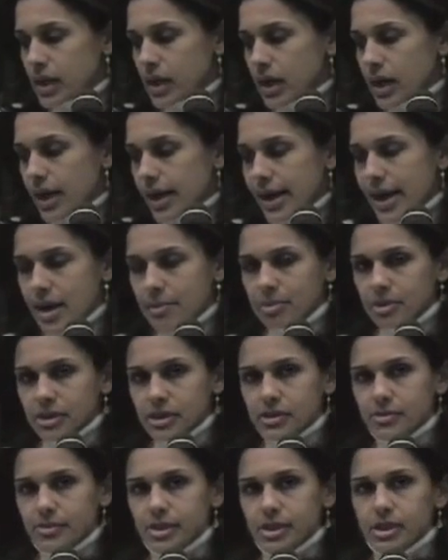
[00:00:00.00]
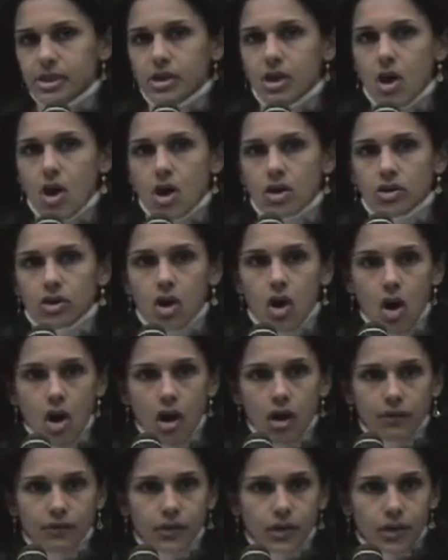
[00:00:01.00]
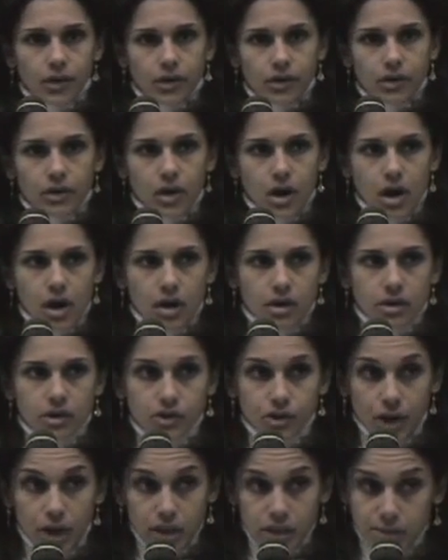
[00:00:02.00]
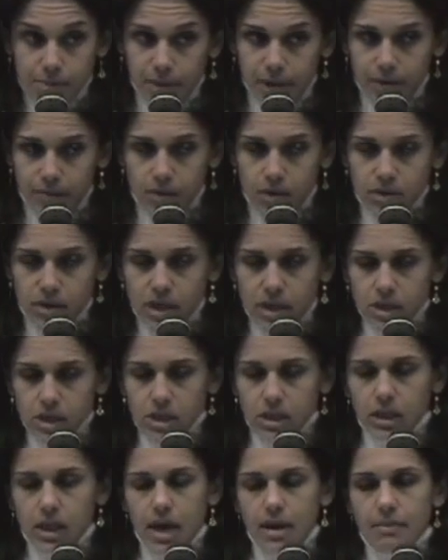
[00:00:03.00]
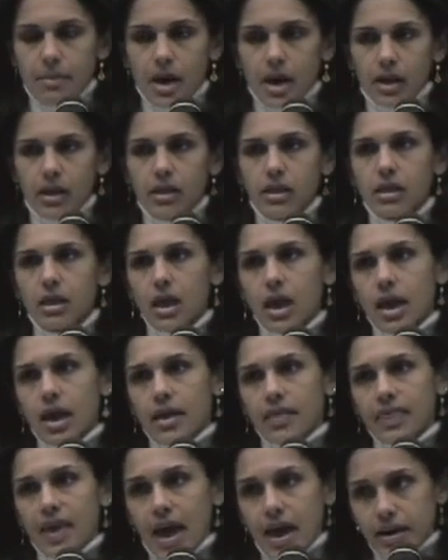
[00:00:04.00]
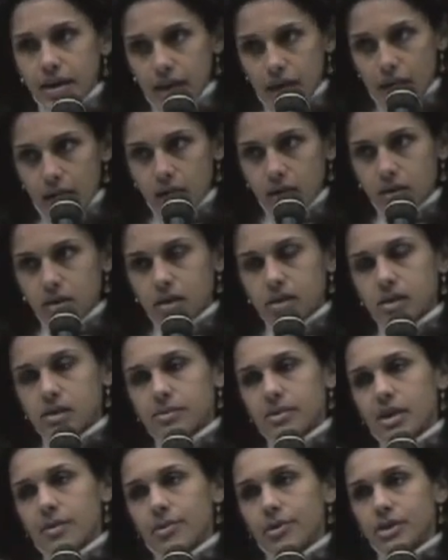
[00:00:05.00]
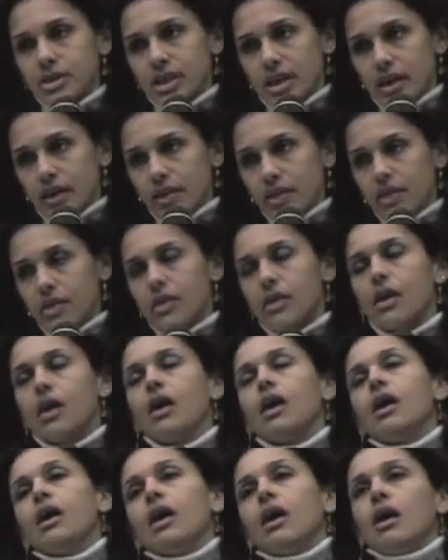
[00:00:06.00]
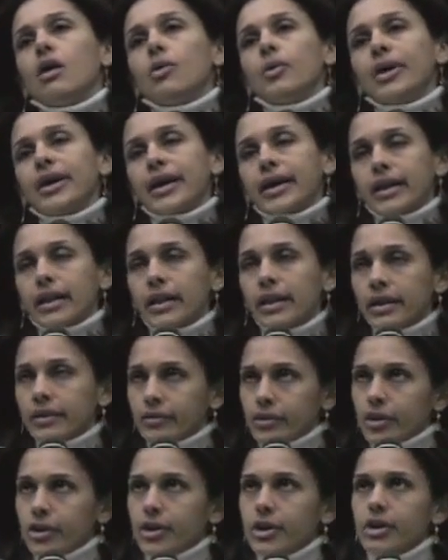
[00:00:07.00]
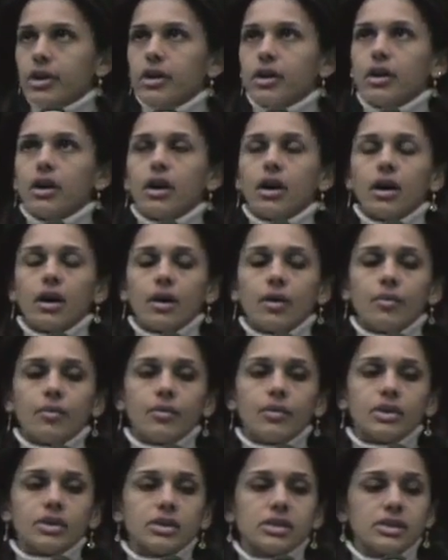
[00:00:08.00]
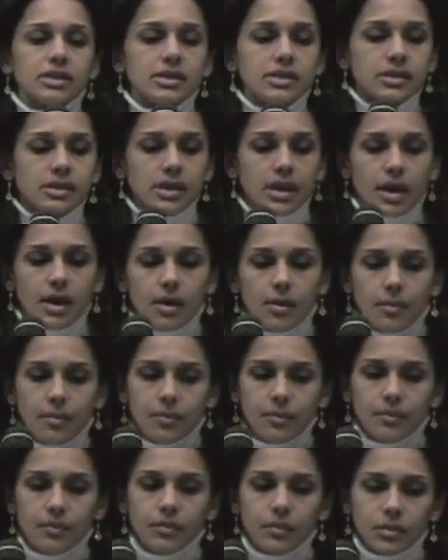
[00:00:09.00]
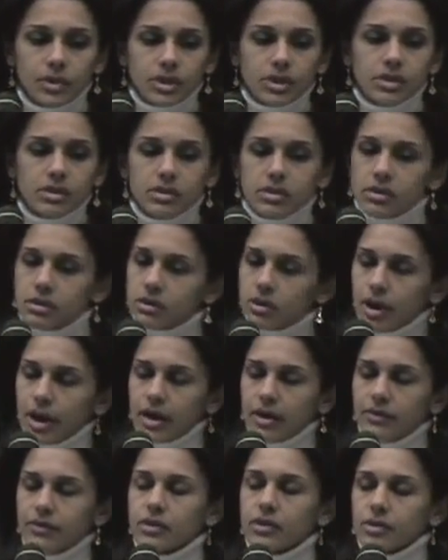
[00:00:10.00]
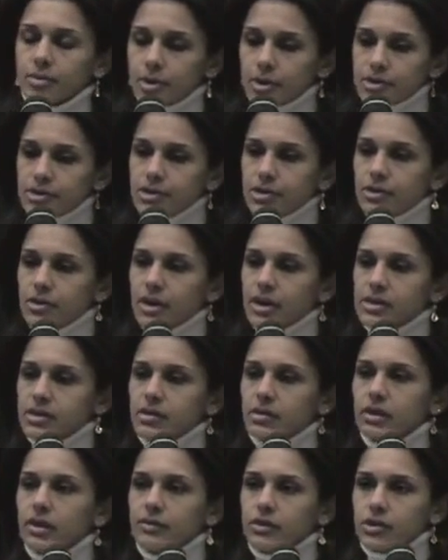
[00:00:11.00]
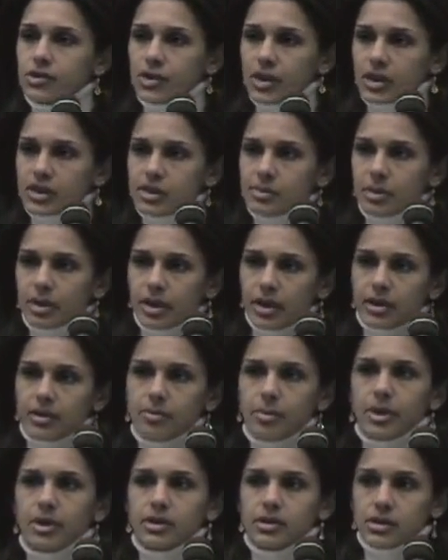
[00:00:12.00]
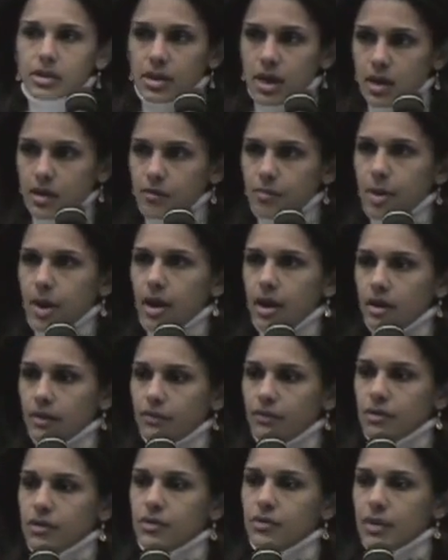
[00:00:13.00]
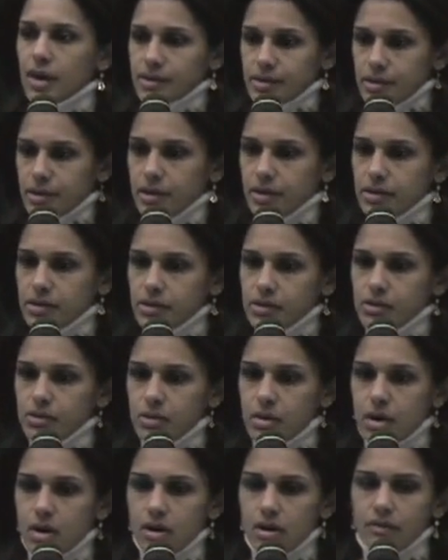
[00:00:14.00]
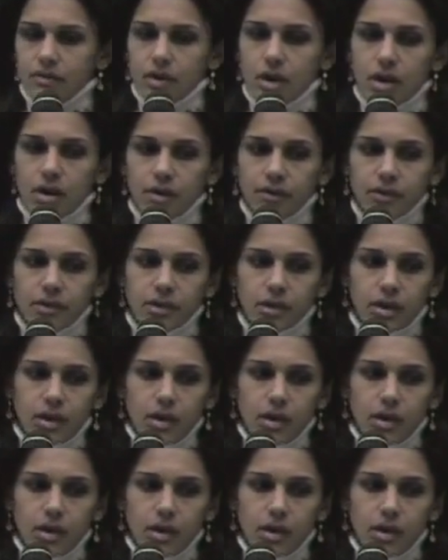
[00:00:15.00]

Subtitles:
I happened to be on call for the transplant rotation that month, and that night on September 10th, we got a liver, which is great for the person who gets their liver transplant, but it's a lot of pain for the residents who are involved